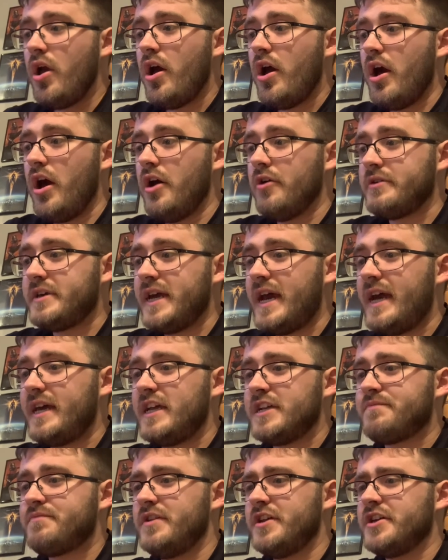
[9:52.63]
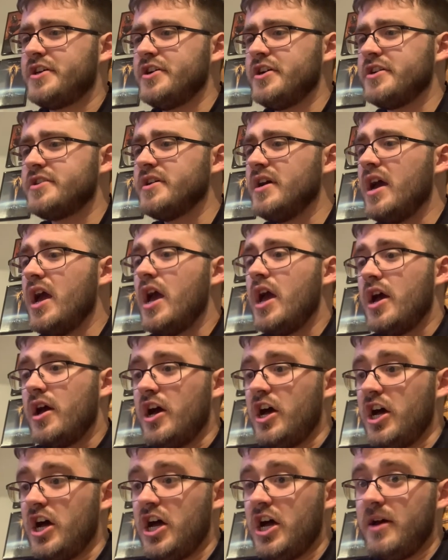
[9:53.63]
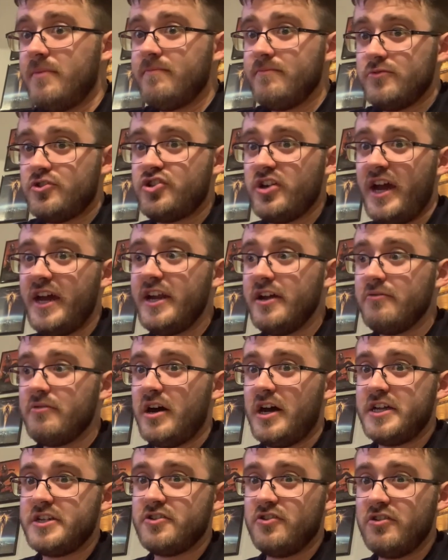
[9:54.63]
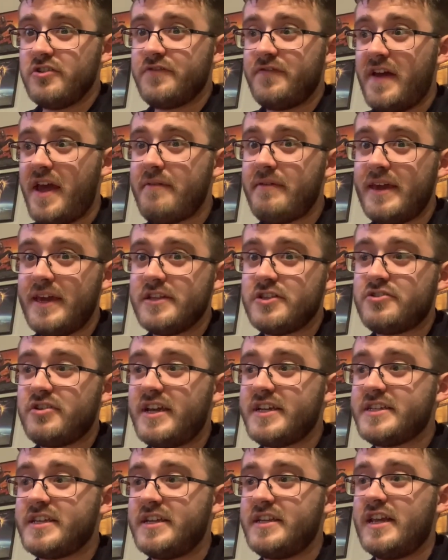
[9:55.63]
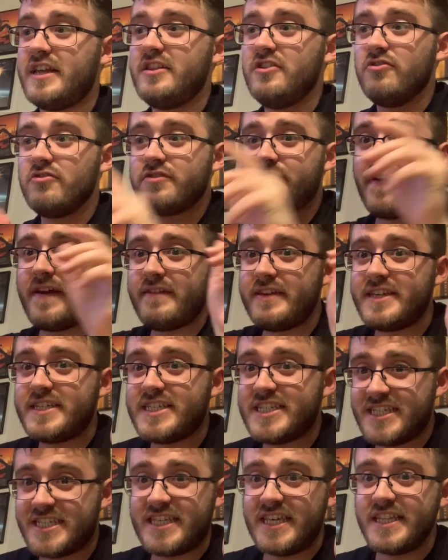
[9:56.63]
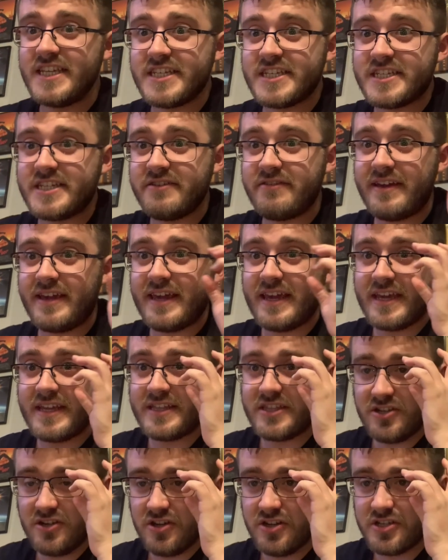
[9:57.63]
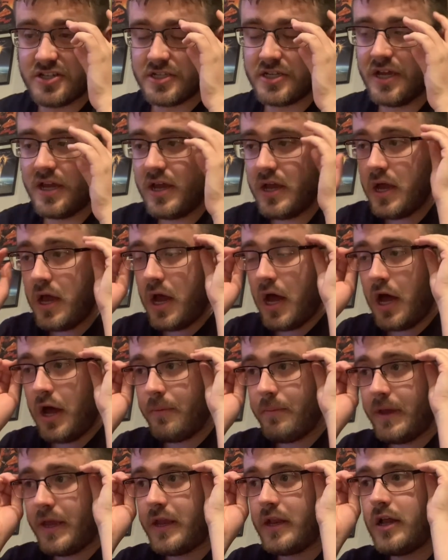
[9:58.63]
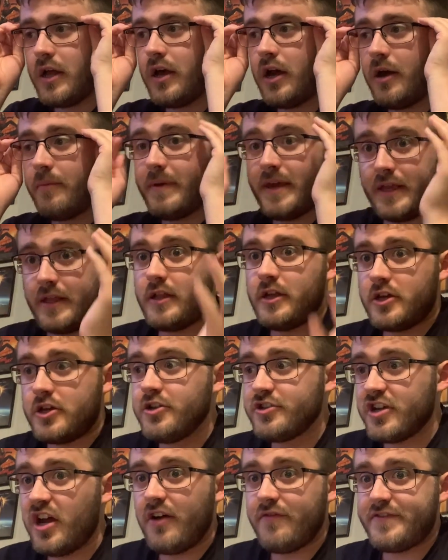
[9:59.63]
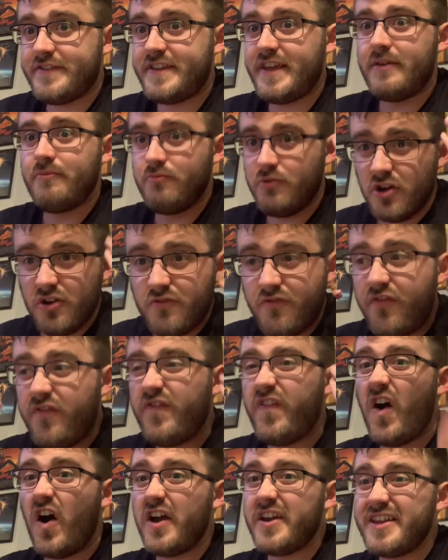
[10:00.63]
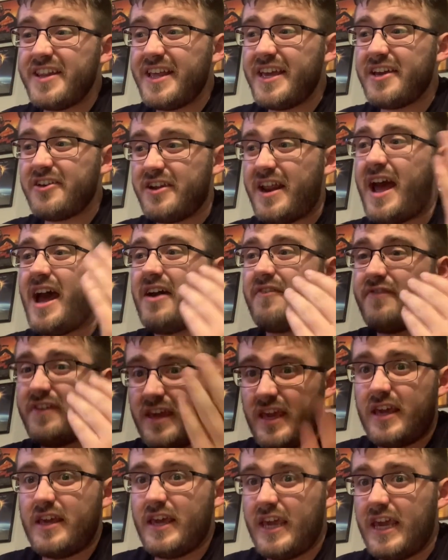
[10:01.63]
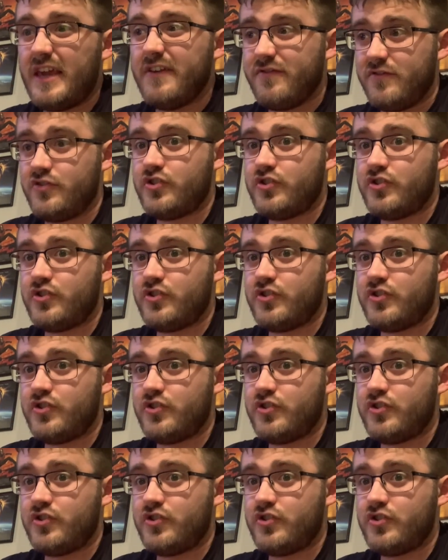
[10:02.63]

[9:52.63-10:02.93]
okay, that's pretty good. Um, trailer wise, looks very interesting. It looks very sinister. It does. I mean, I mean, because obviously we're finally going to have evil